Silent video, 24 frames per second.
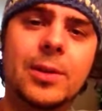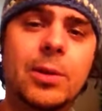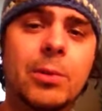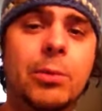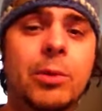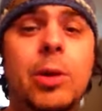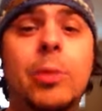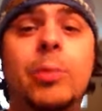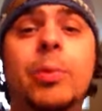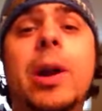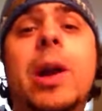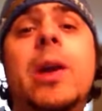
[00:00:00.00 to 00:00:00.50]

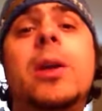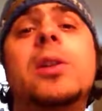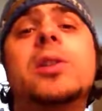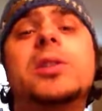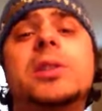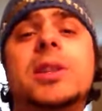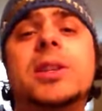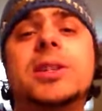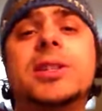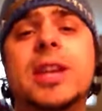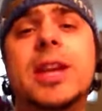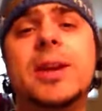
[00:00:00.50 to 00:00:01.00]
Your priorities
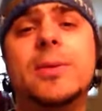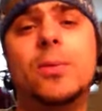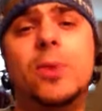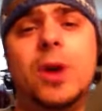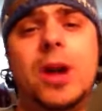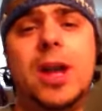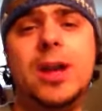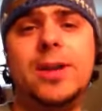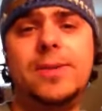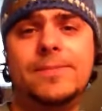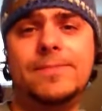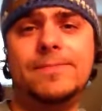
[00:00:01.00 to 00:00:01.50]
are the same
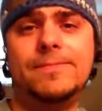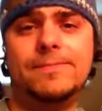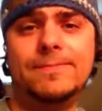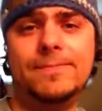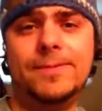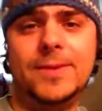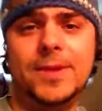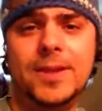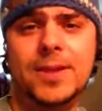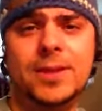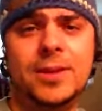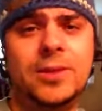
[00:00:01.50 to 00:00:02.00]
way.
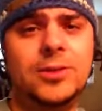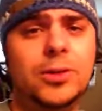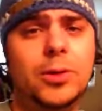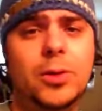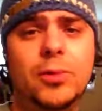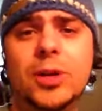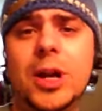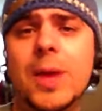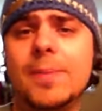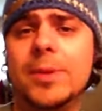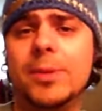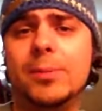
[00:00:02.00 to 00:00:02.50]

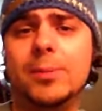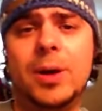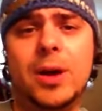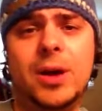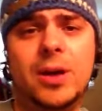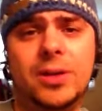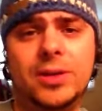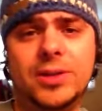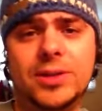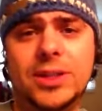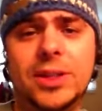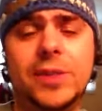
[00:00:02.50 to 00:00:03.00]
Don't drop the
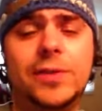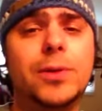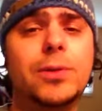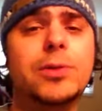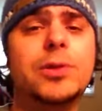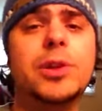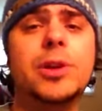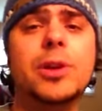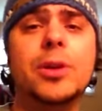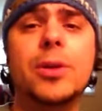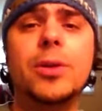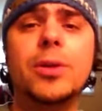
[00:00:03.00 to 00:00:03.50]
balls. And if you
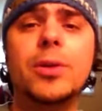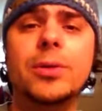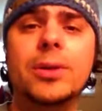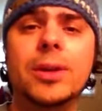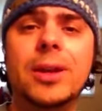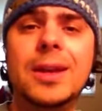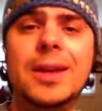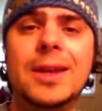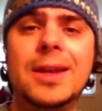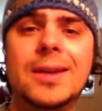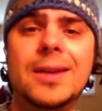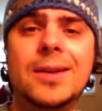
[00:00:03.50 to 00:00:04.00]
do,
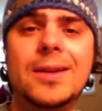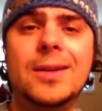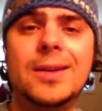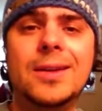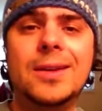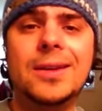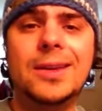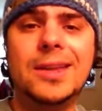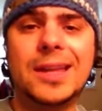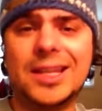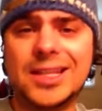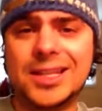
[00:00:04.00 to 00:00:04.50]

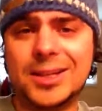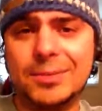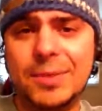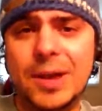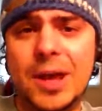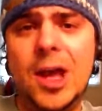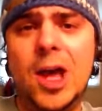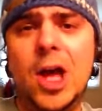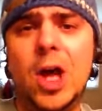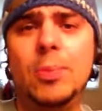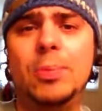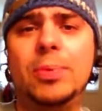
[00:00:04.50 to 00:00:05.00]
get some
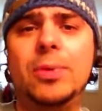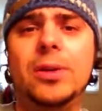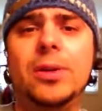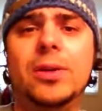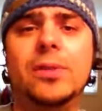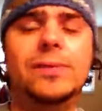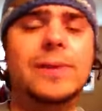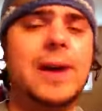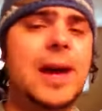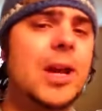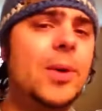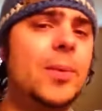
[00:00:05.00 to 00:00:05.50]
help or
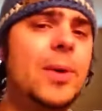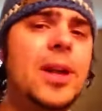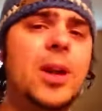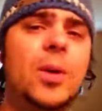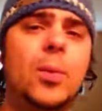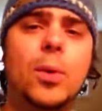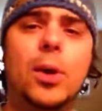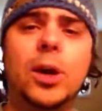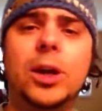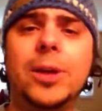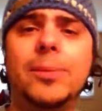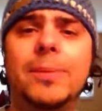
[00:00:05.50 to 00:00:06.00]
find a way to
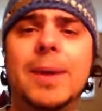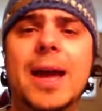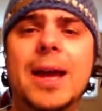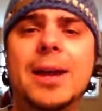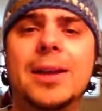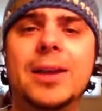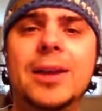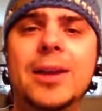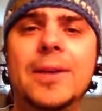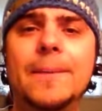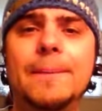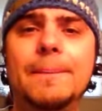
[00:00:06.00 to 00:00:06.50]
work it
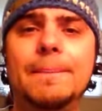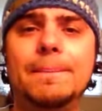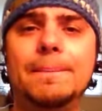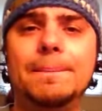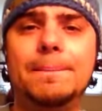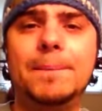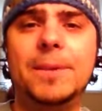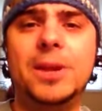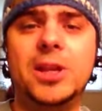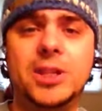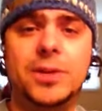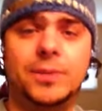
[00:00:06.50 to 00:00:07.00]
back in
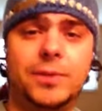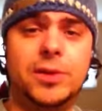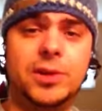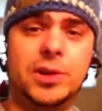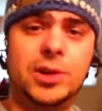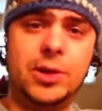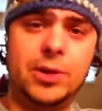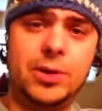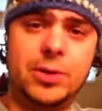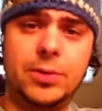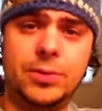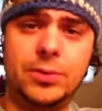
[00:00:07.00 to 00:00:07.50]
because if you
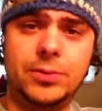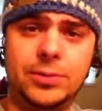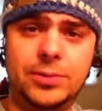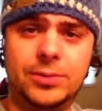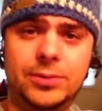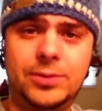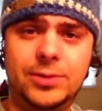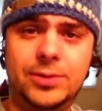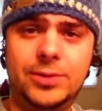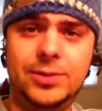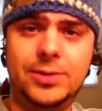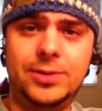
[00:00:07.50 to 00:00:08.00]
do,
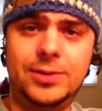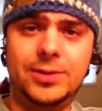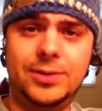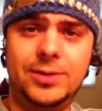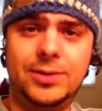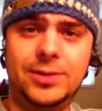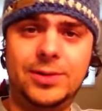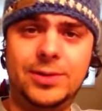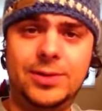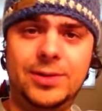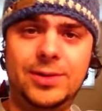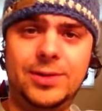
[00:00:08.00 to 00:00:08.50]

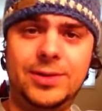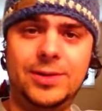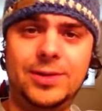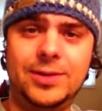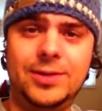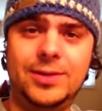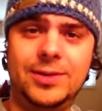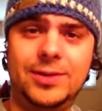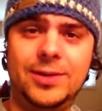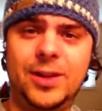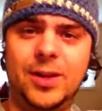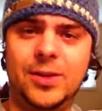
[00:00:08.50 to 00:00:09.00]

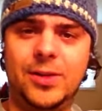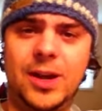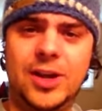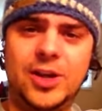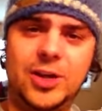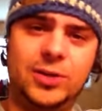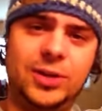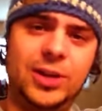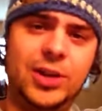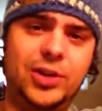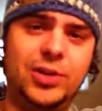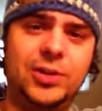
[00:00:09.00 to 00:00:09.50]

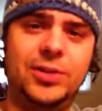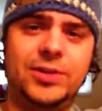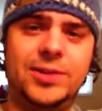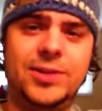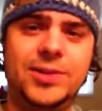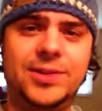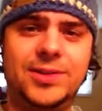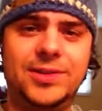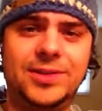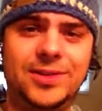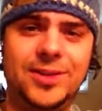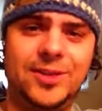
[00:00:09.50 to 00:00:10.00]

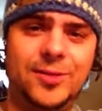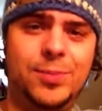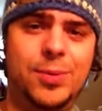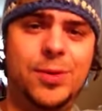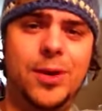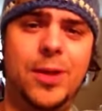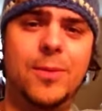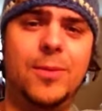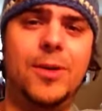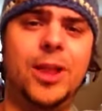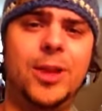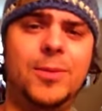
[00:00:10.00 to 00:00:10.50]
congratulations. You've
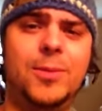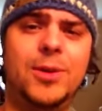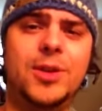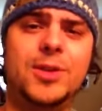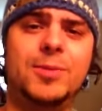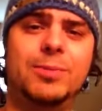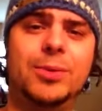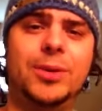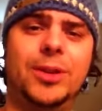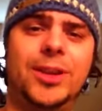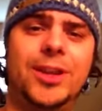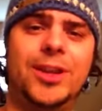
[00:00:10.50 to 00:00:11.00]
put on one of the
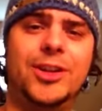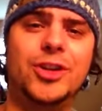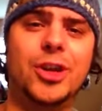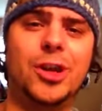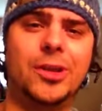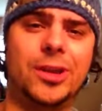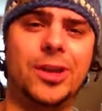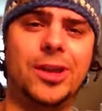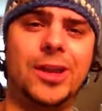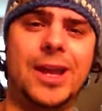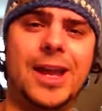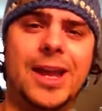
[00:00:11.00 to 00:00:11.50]
most brilliant
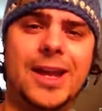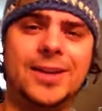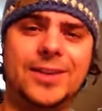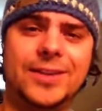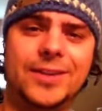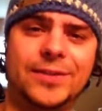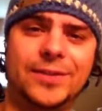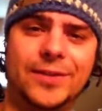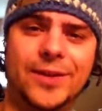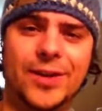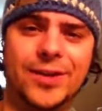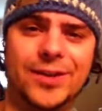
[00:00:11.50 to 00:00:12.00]
jumping
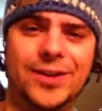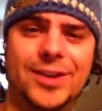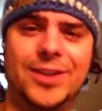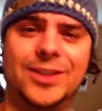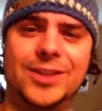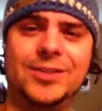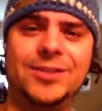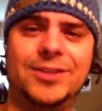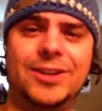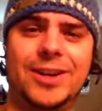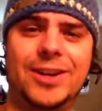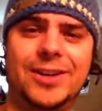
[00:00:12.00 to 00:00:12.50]
acts of all
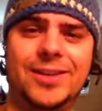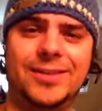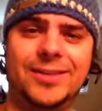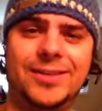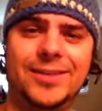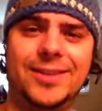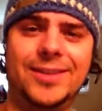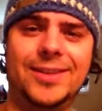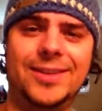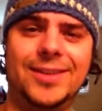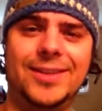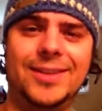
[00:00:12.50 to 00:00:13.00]
history,
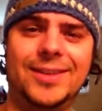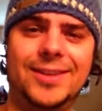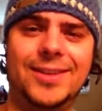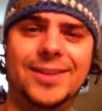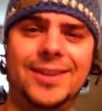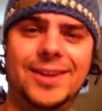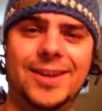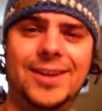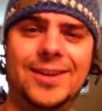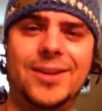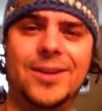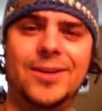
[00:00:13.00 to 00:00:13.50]

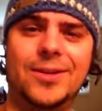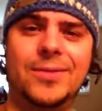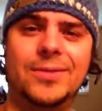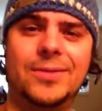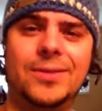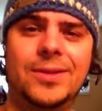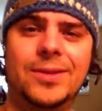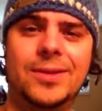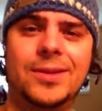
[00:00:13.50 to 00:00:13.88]
you know.